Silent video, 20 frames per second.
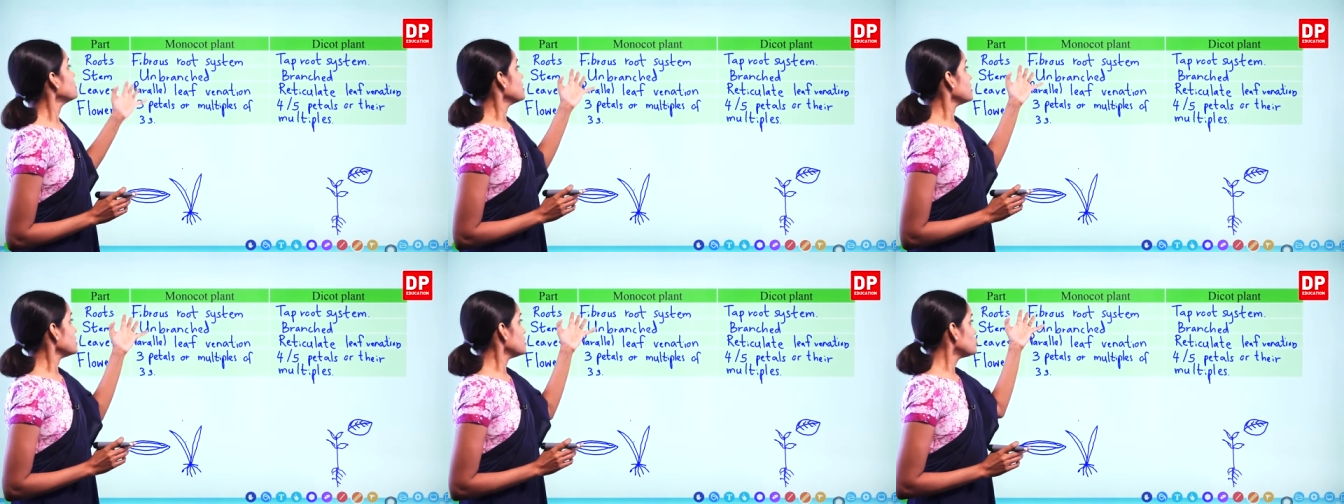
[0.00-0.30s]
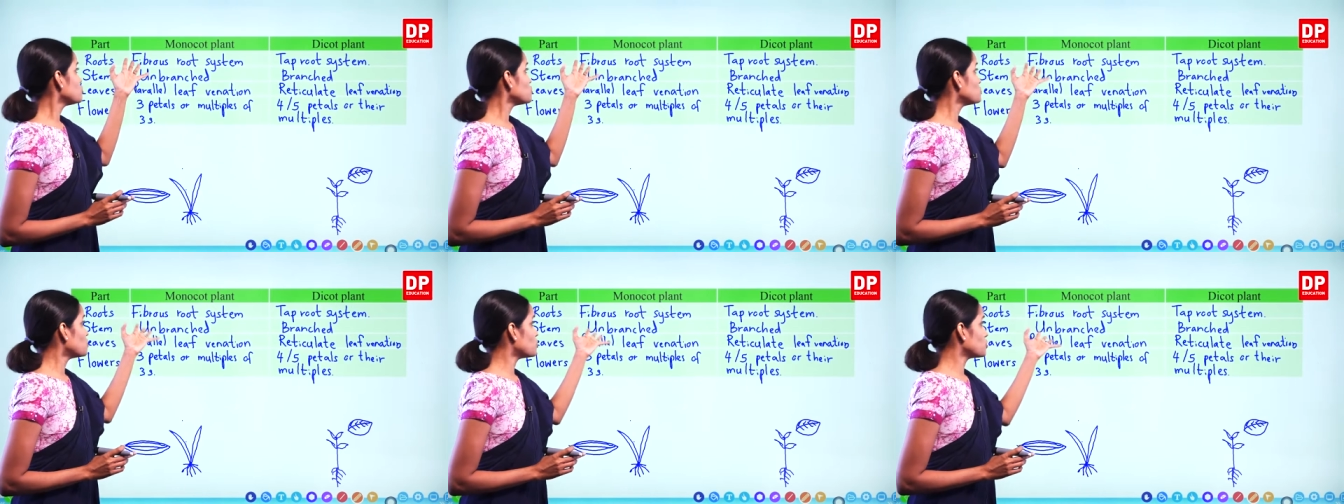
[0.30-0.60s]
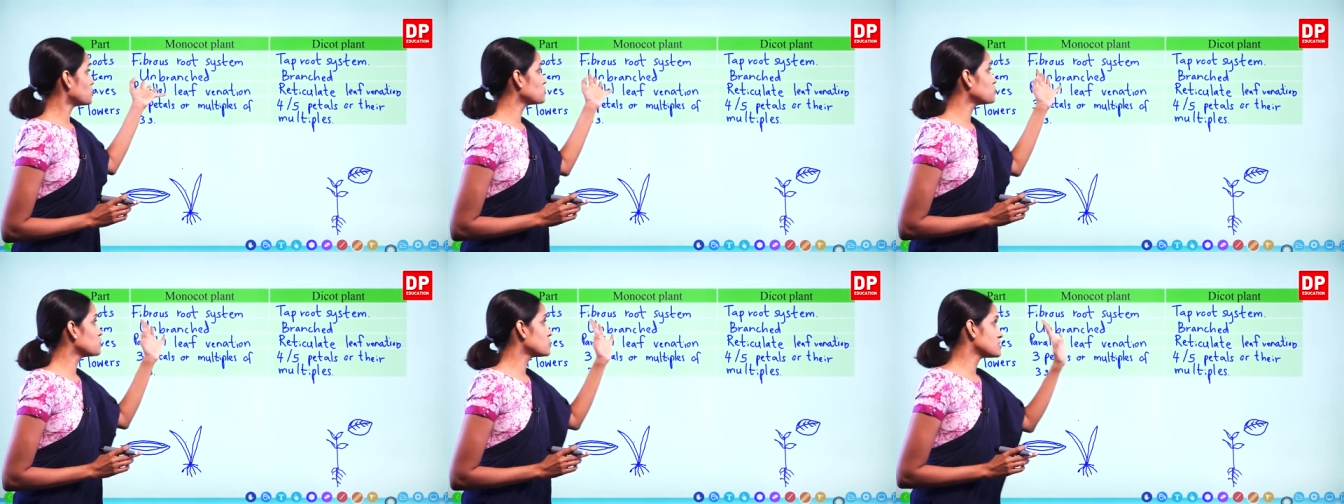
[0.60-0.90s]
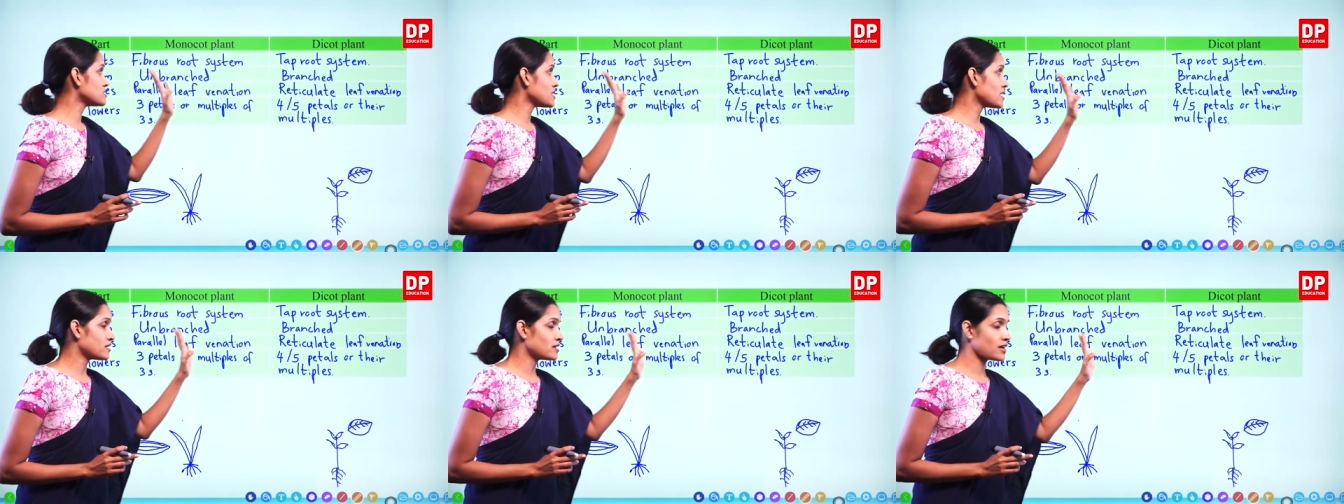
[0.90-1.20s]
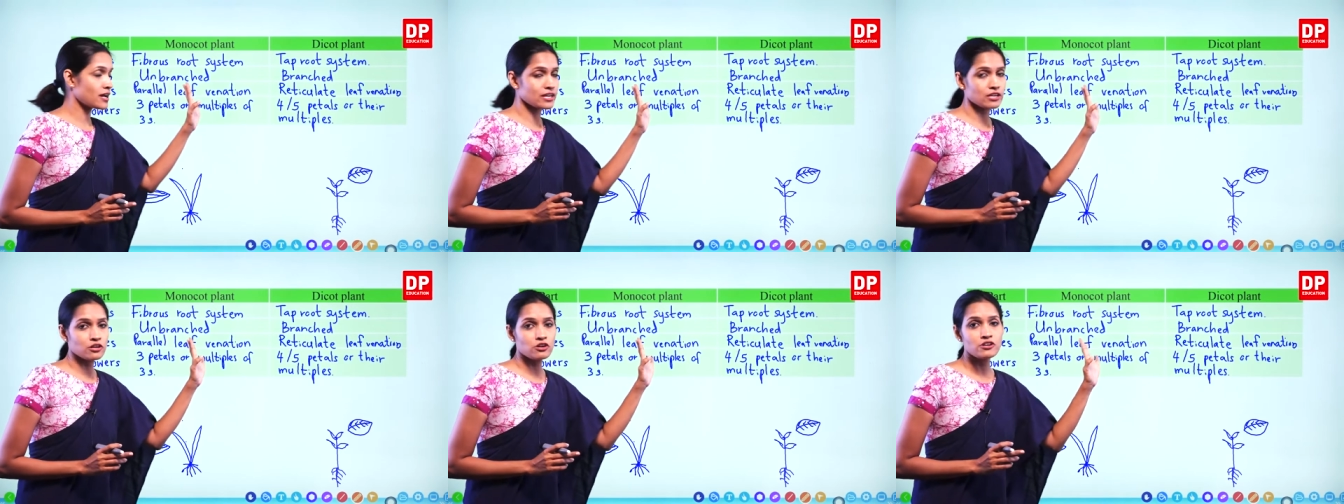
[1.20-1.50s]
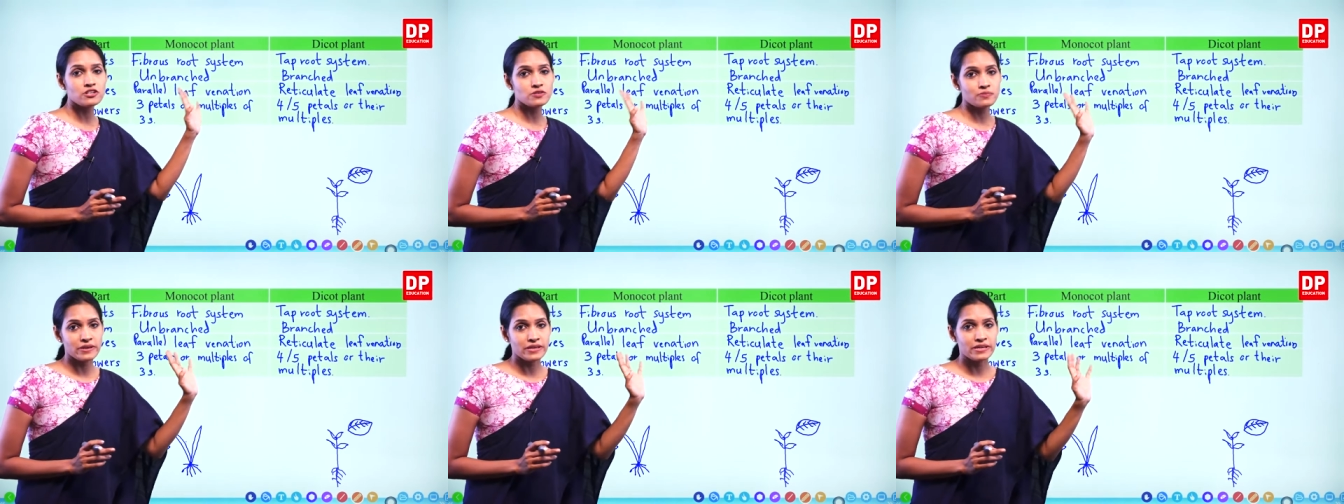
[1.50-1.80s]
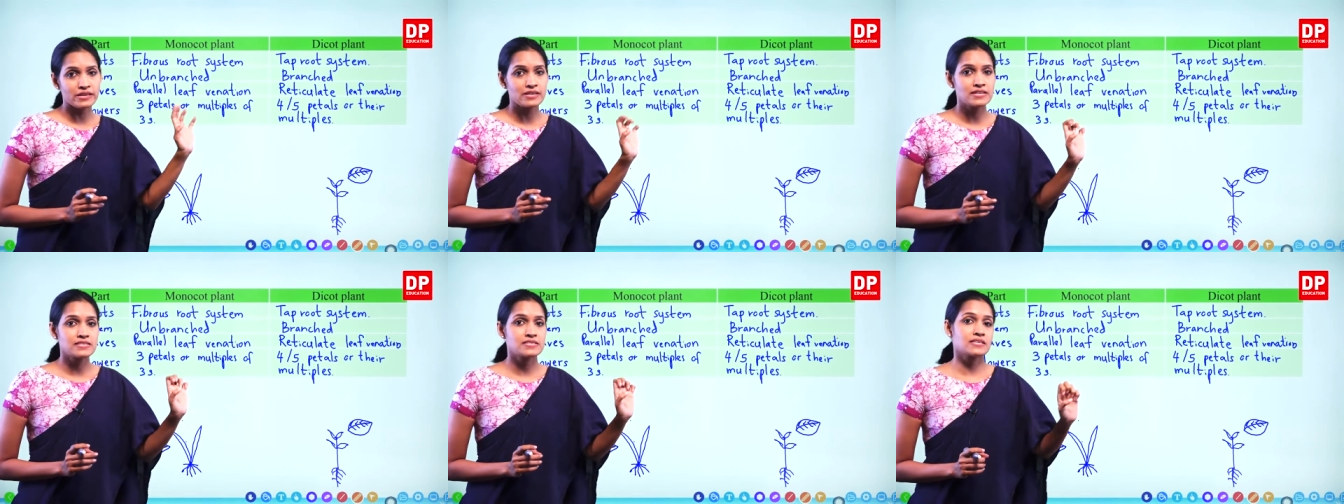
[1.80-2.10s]
into monocots and dicots
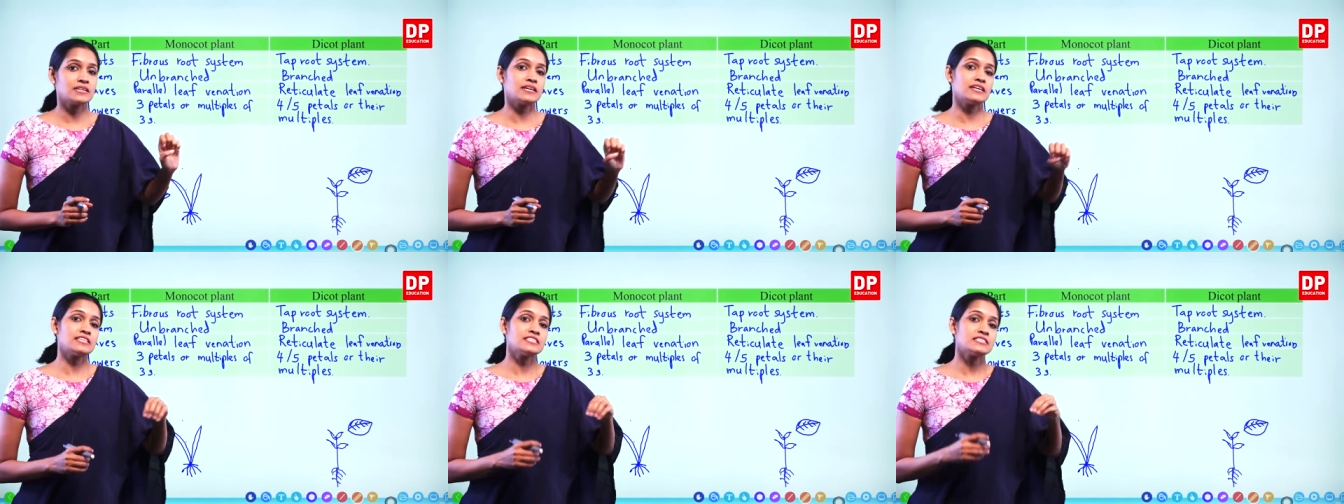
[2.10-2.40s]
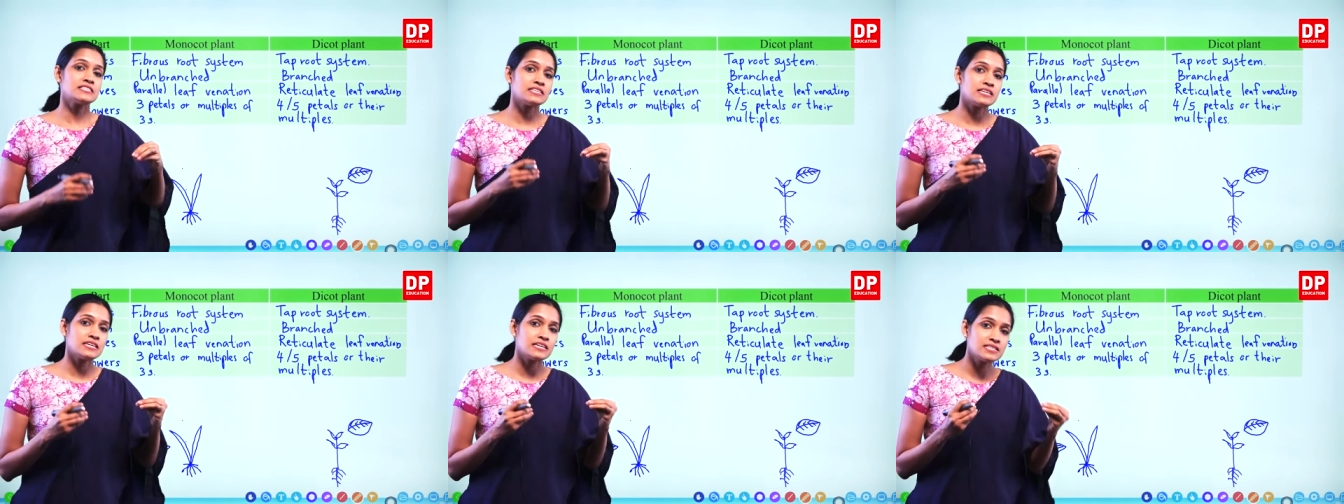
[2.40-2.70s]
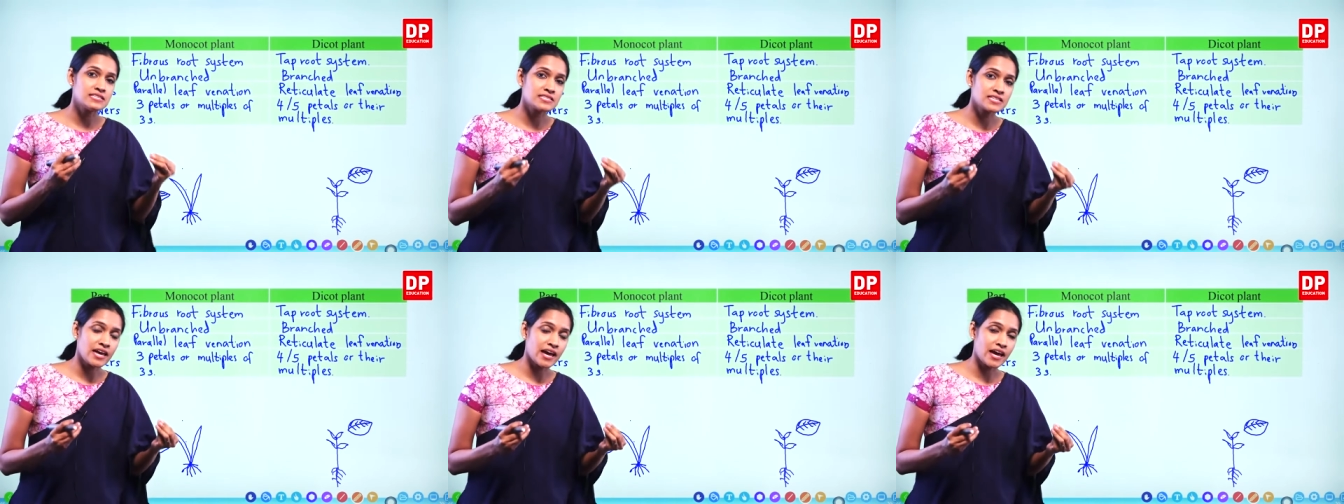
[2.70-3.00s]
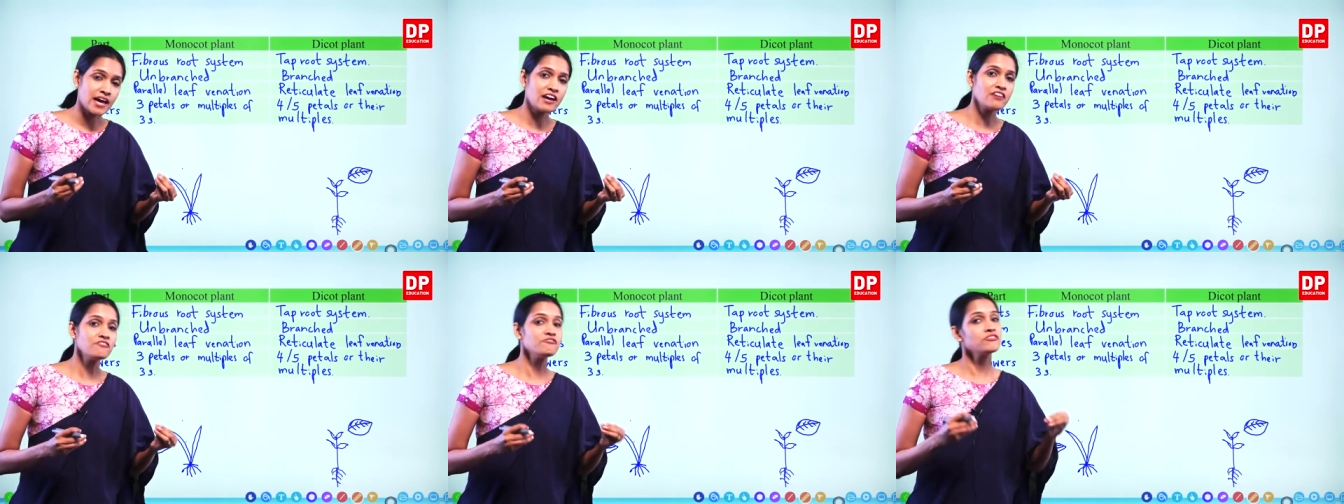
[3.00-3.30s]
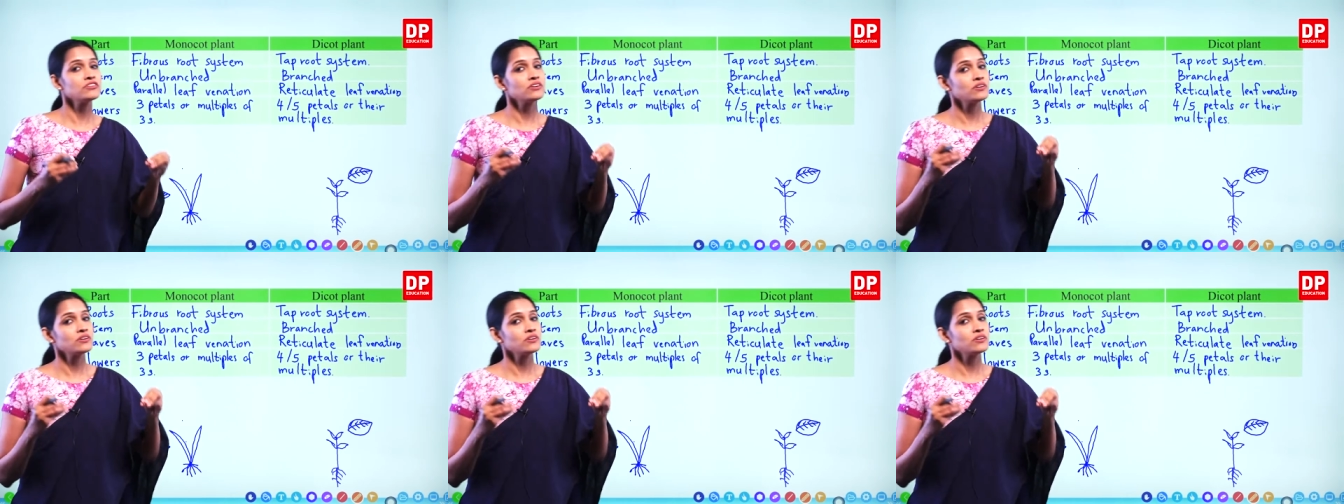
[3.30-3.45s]
because uh, seeds have